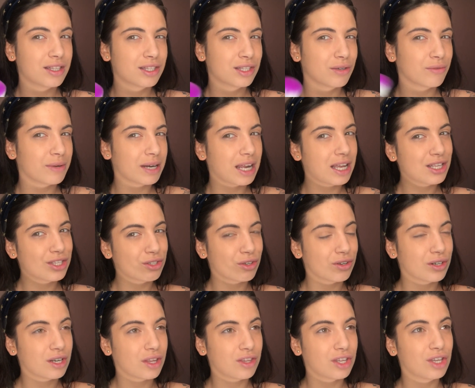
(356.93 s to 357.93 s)
So when I saw
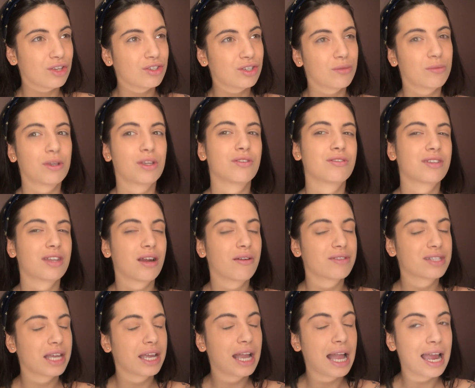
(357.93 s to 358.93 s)
another YouTuber use it, I
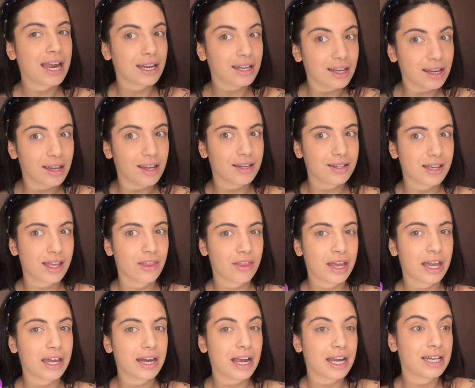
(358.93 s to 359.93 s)
was like, I need
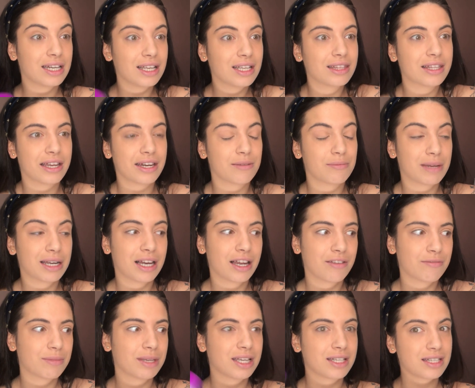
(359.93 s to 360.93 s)
that in my
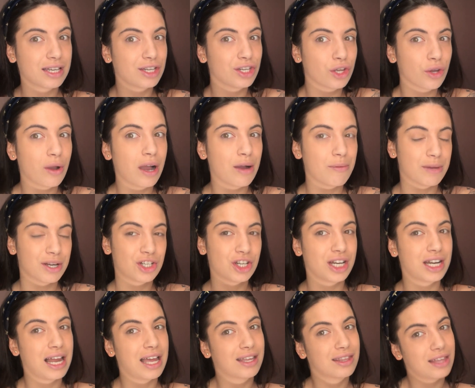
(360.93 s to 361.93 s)
life because I know how much
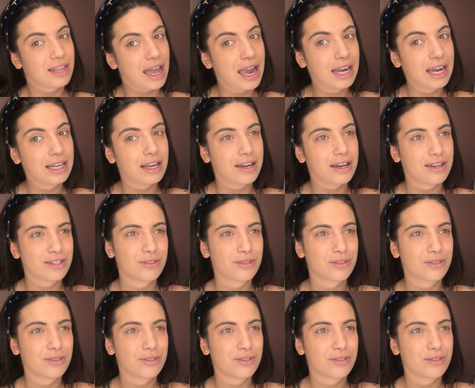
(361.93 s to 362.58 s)
I like the highlighter,